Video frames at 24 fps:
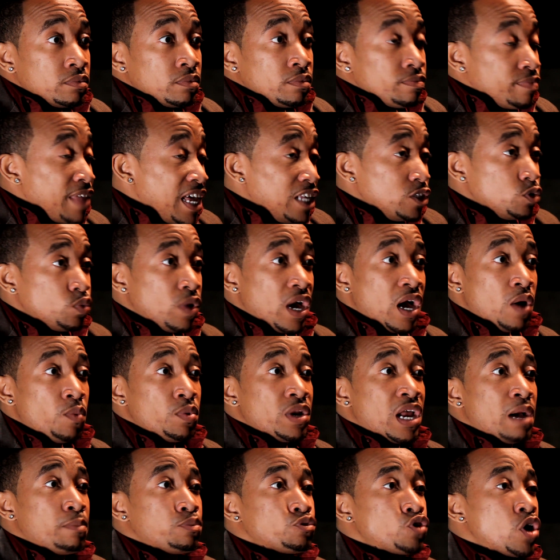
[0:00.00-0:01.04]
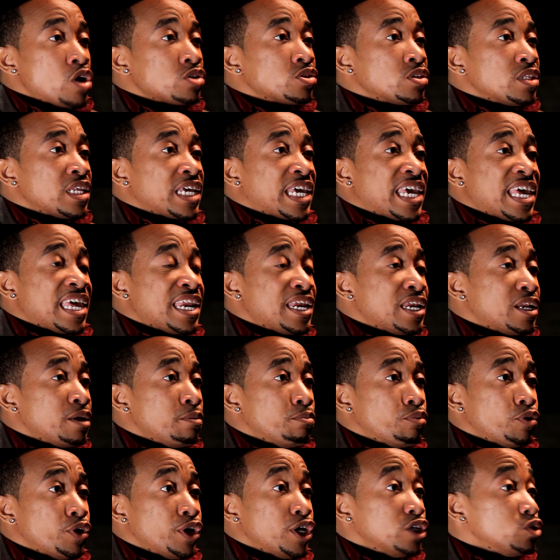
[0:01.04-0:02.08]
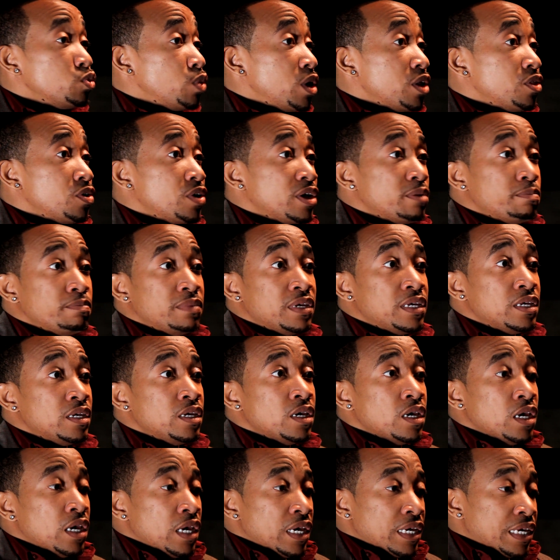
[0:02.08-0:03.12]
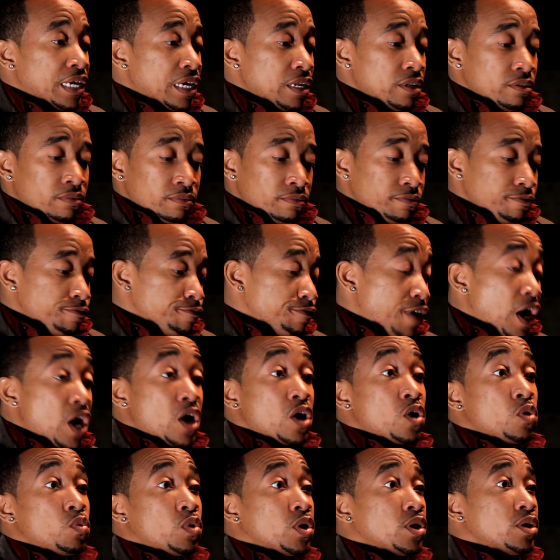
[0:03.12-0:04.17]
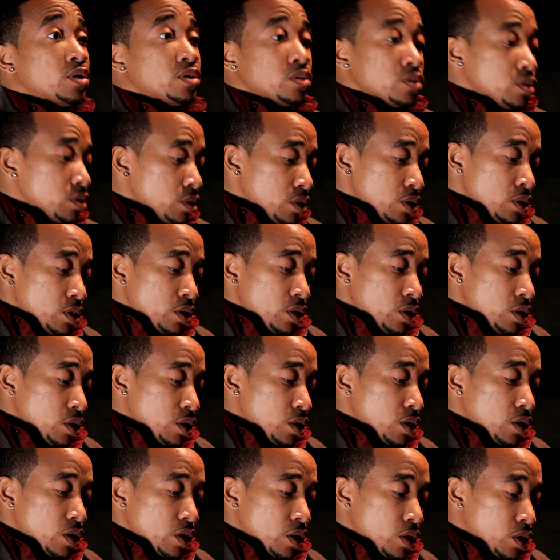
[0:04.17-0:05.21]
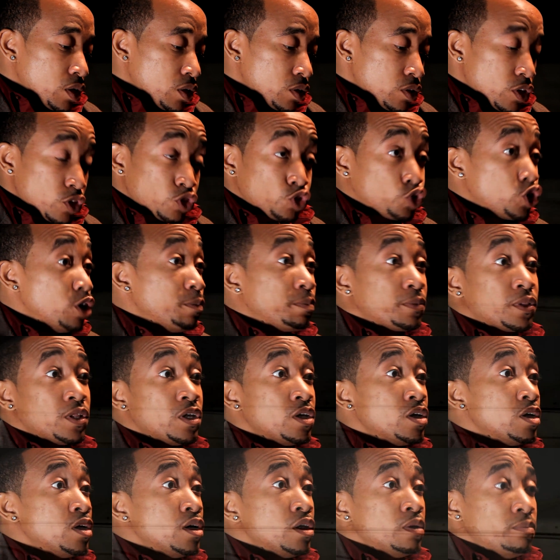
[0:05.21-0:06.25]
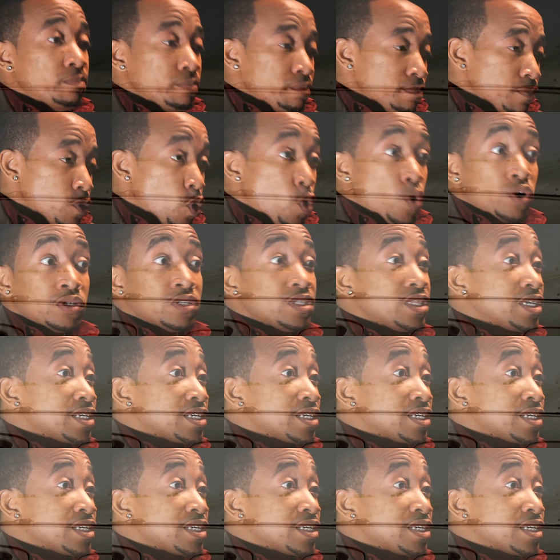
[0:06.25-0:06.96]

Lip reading: That's why when I'm crossing the Kennedy Bridge, whether it be getting fireworks, the strip club, going to the